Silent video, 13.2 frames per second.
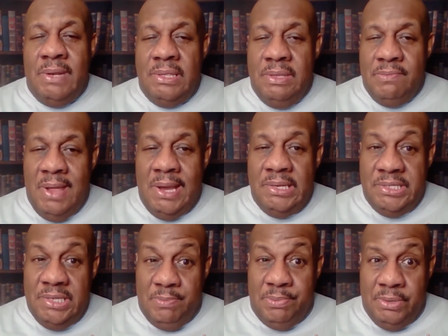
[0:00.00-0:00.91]
at the right
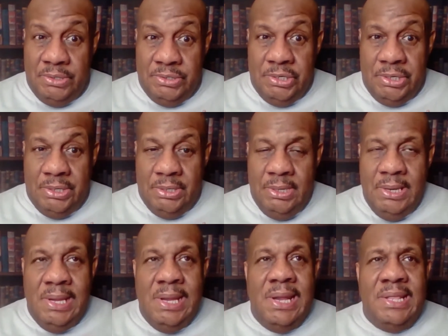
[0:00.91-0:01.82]
temperature.
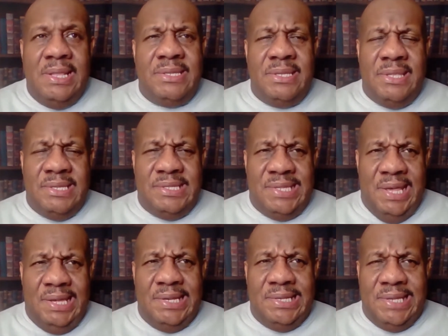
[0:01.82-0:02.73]
This is the
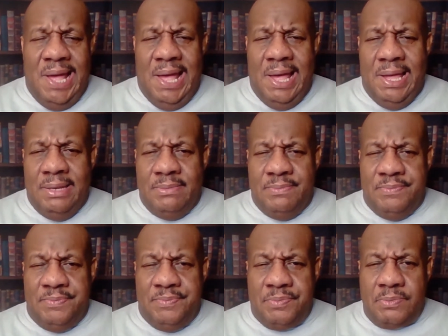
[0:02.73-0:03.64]
second time
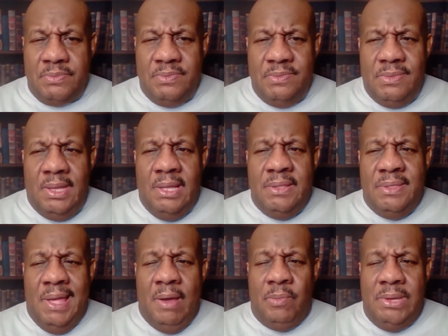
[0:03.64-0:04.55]

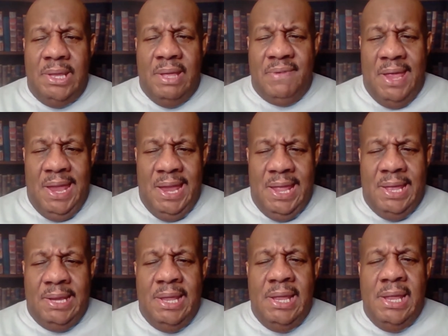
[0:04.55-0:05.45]
that we have
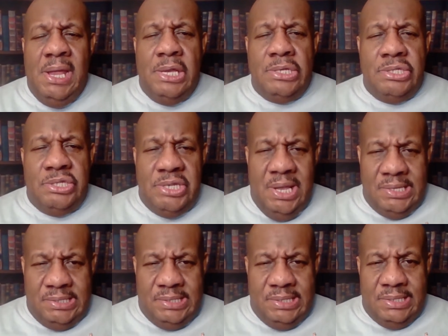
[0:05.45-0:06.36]
had
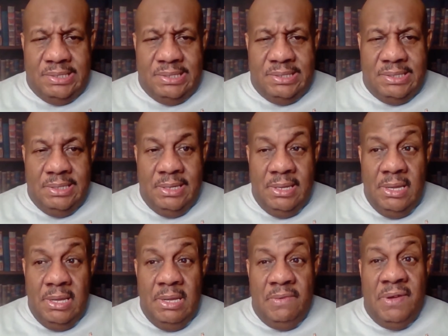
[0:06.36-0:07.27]
justice
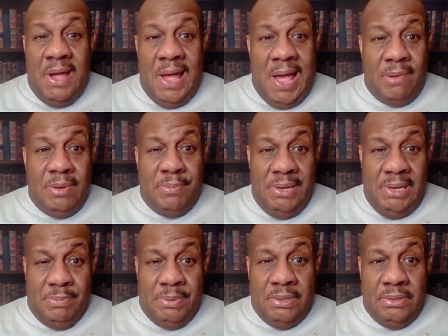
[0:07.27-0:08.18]
for our
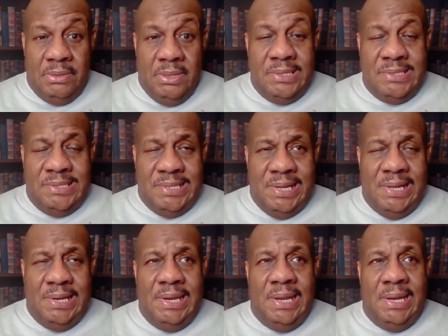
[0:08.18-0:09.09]
people
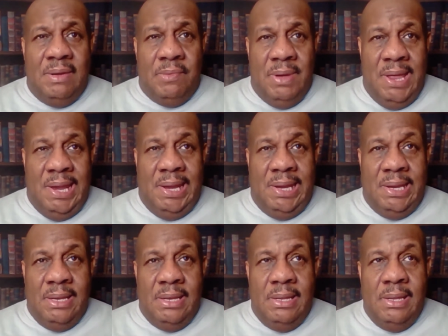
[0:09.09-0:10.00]
done in a way
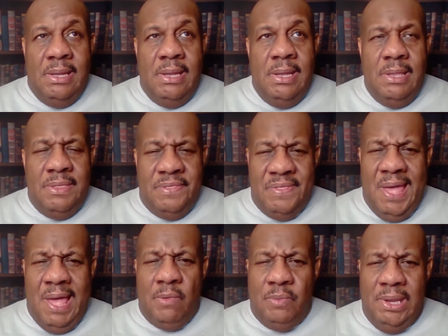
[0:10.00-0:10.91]

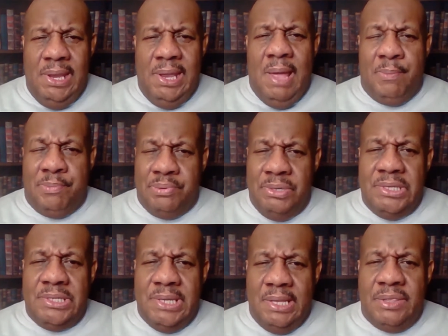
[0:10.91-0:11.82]
that we
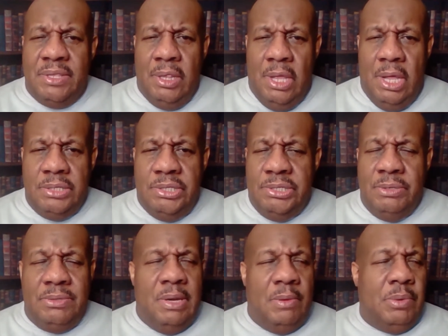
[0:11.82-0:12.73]
appreciate the law to do.
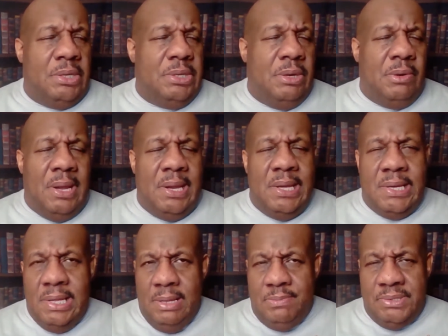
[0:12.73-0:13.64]
There were no
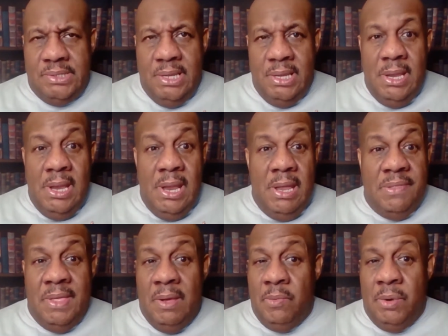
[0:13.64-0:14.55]
hiccups.
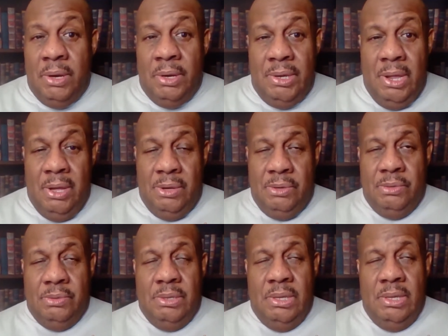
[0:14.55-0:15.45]
There were
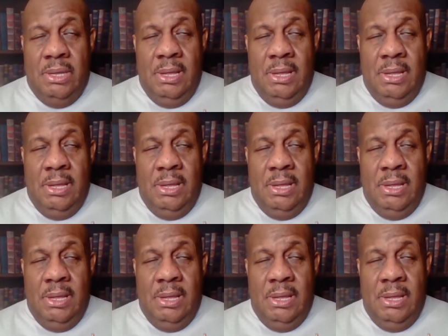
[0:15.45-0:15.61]
no